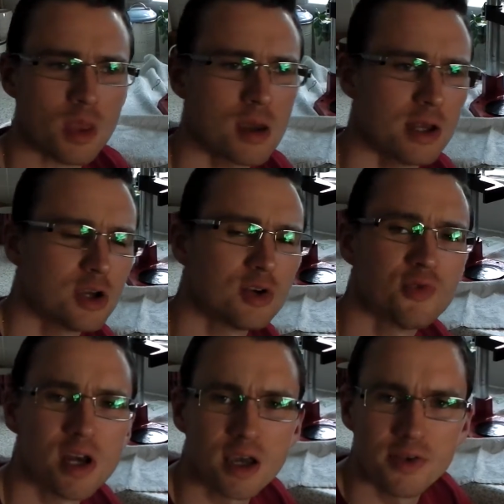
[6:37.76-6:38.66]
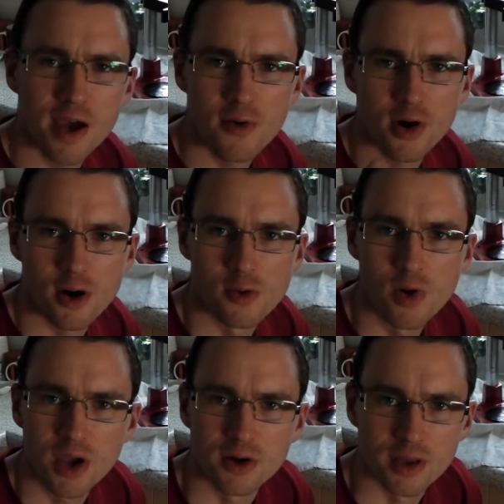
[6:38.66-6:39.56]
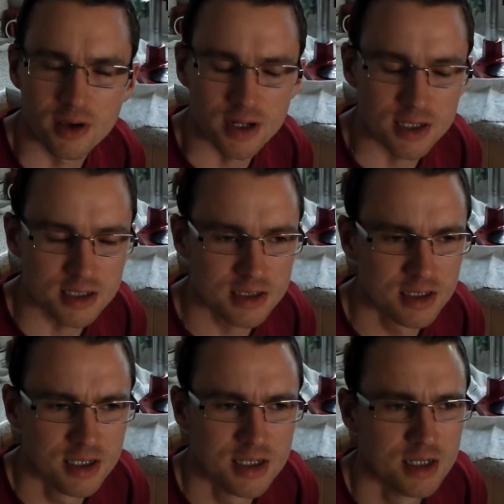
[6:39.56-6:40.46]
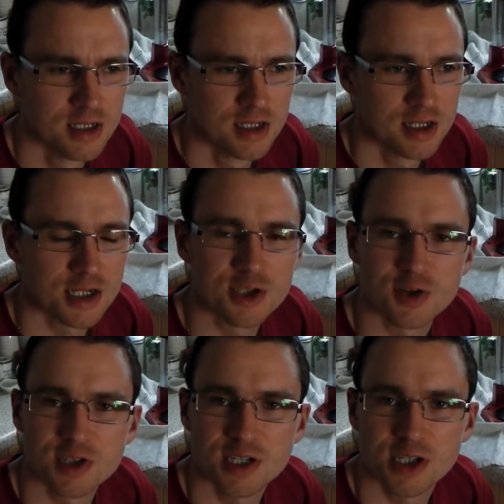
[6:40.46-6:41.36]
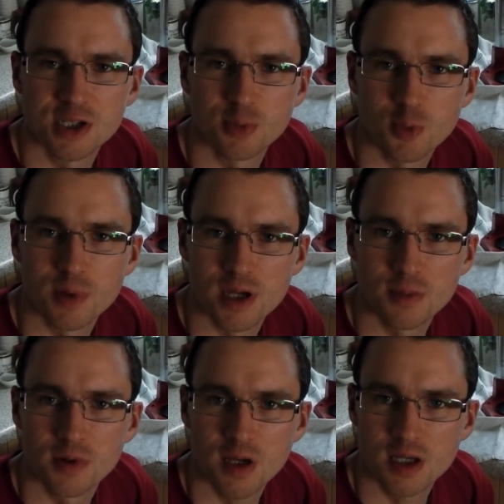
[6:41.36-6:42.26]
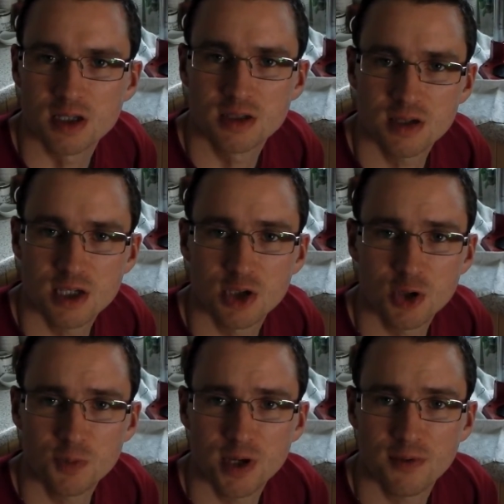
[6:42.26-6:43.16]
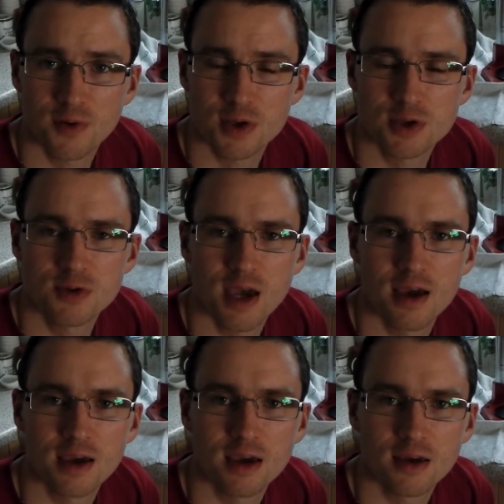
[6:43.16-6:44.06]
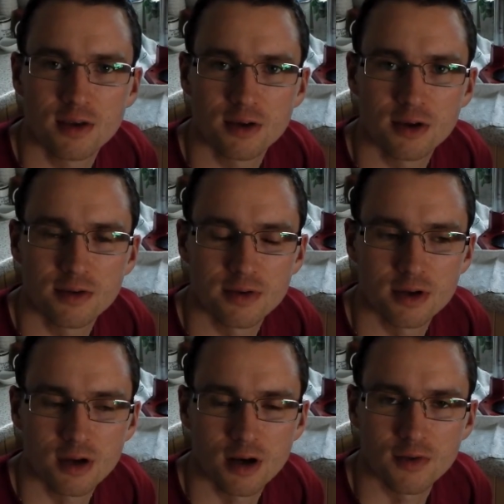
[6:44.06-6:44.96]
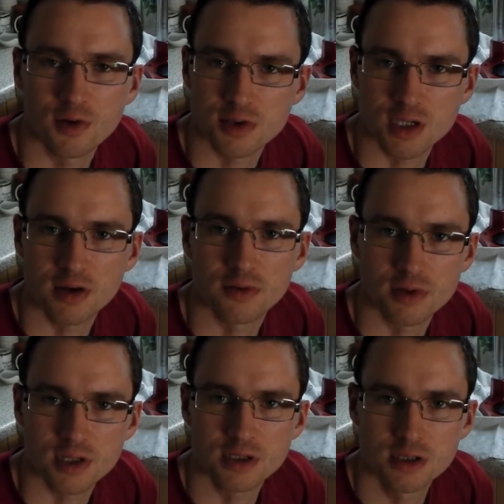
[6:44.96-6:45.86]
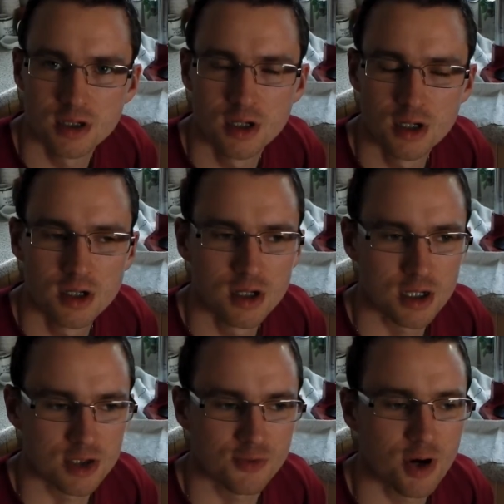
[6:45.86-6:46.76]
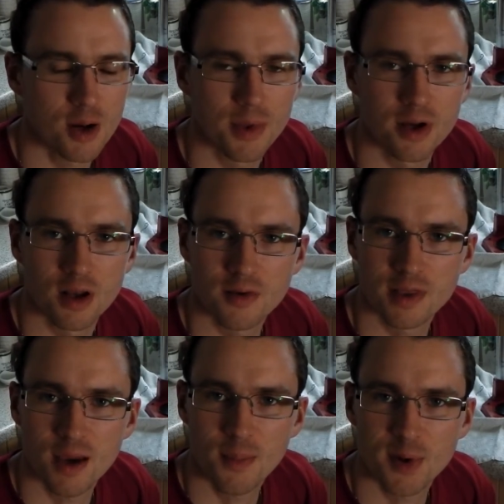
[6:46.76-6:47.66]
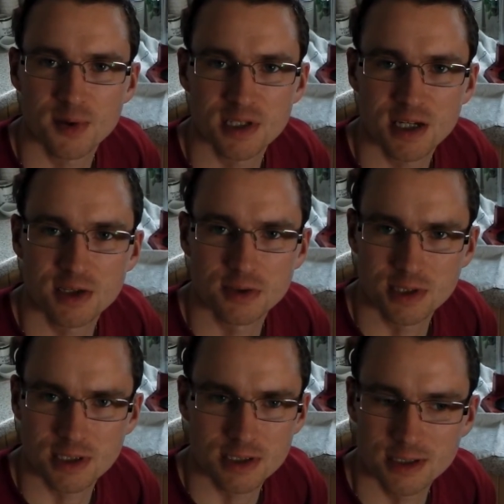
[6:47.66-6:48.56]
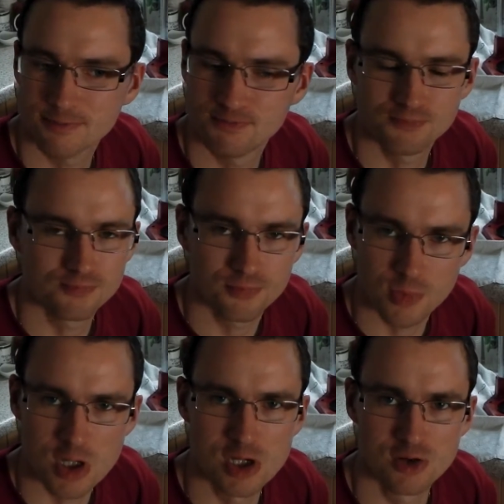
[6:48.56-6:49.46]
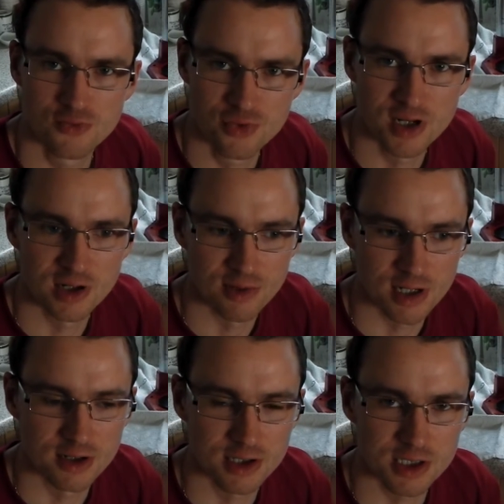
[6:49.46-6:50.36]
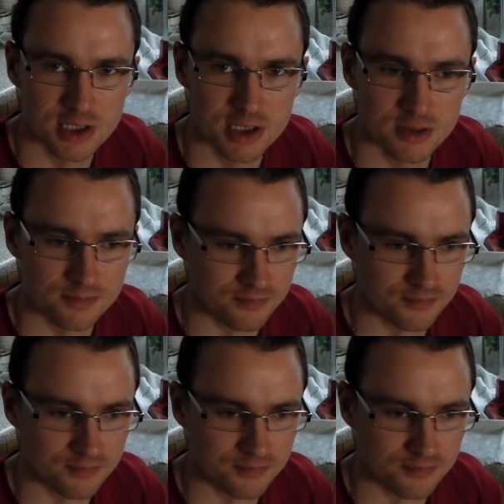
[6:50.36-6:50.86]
and you can really get the alcohol hit on it, and it's it's not sessionable beer, but it's it's a good beer for a two can kit that you you kind of knock together. It's it's right up there, and I think that Belle Saison yeast is a really really nice yeast.